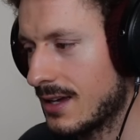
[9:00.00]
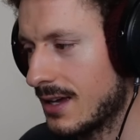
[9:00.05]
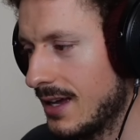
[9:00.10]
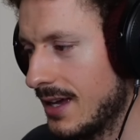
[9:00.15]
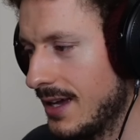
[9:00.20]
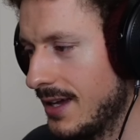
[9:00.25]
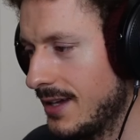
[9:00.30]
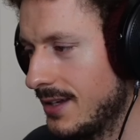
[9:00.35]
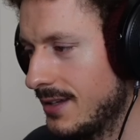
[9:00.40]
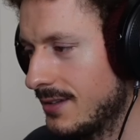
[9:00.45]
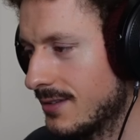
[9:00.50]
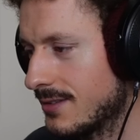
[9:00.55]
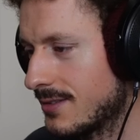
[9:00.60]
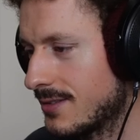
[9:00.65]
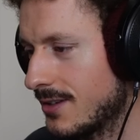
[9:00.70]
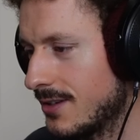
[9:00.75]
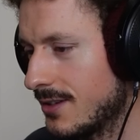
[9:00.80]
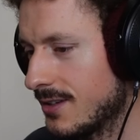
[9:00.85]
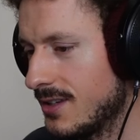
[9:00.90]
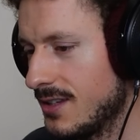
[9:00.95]
and
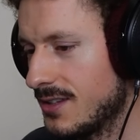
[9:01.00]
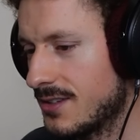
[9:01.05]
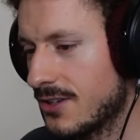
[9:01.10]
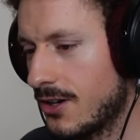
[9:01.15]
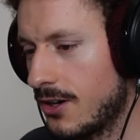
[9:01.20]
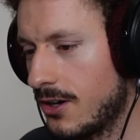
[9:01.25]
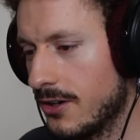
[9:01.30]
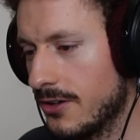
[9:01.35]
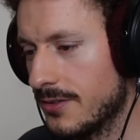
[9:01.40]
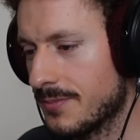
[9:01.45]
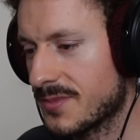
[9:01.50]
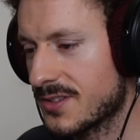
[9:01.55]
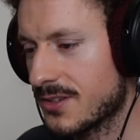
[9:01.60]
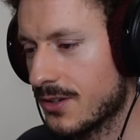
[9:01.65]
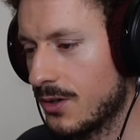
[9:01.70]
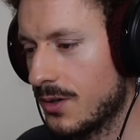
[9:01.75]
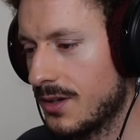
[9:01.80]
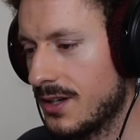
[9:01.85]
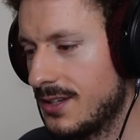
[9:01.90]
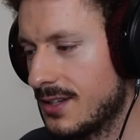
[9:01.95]
the guitar.
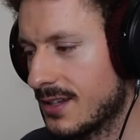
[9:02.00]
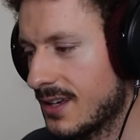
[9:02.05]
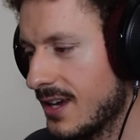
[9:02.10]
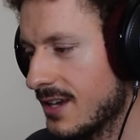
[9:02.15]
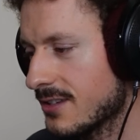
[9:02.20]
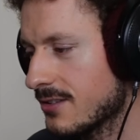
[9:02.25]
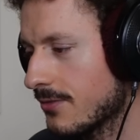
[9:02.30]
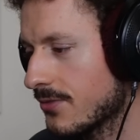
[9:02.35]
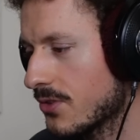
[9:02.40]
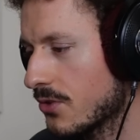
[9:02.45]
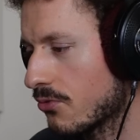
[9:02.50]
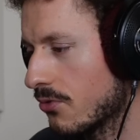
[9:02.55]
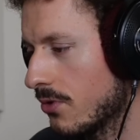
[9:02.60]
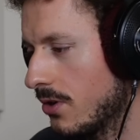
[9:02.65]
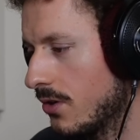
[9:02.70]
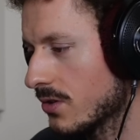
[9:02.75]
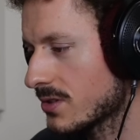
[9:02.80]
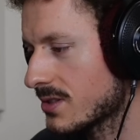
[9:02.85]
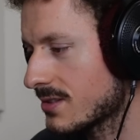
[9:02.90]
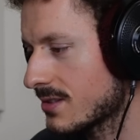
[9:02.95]
So in the case of the
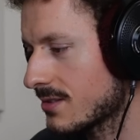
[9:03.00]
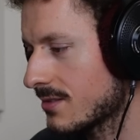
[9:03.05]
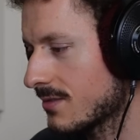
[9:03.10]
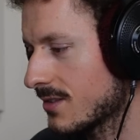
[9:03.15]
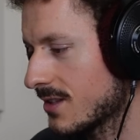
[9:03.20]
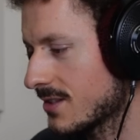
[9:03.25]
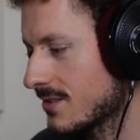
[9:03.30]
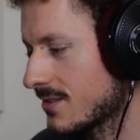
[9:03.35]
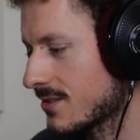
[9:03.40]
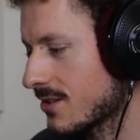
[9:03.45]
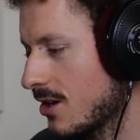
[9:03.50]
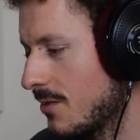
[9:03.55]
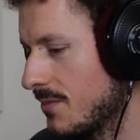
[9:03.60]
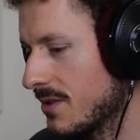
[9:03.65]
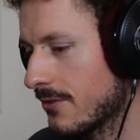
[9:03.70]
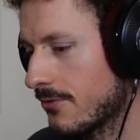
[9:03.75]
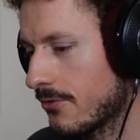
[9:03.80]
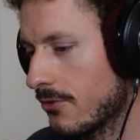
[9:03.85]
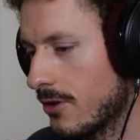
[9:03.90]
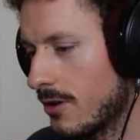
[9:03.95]
Rhodes, this is
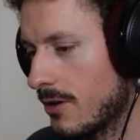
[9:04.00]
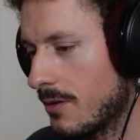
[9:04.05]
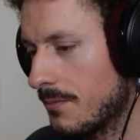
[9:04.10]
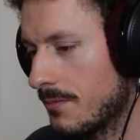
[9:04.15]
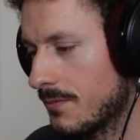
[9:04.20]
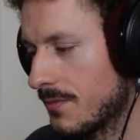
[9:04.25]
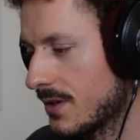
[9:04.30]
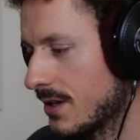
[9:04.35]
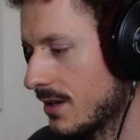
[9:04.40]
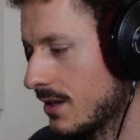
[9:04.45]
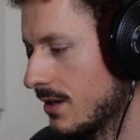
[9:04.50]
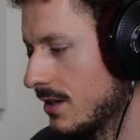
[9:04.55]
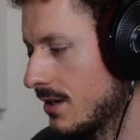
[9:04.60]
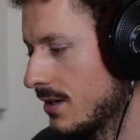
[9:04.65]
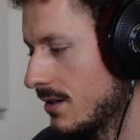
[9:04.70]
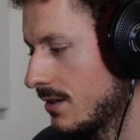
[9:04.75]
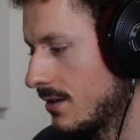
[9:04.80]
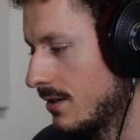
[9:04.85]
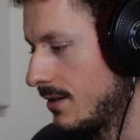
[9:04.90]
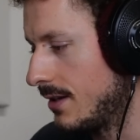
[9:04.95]
coming from
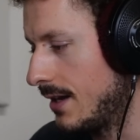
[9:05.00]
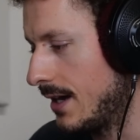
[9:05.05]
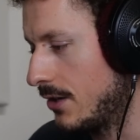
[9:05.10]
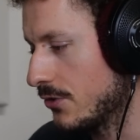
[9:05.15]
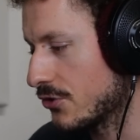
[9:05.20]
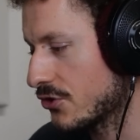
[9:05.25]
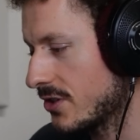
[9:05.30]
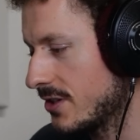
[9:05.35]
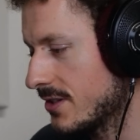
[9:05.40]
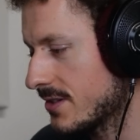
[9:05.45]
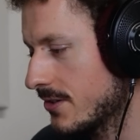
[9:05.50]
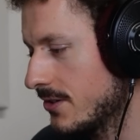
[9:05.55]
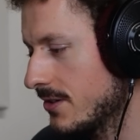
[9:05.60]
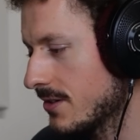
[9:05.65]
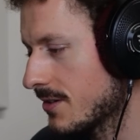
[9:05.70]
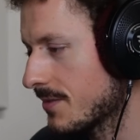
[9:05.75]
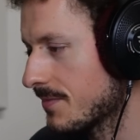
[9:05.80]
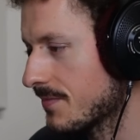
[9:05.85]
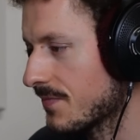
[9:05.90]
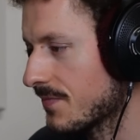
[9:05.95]
Lounge Lizard.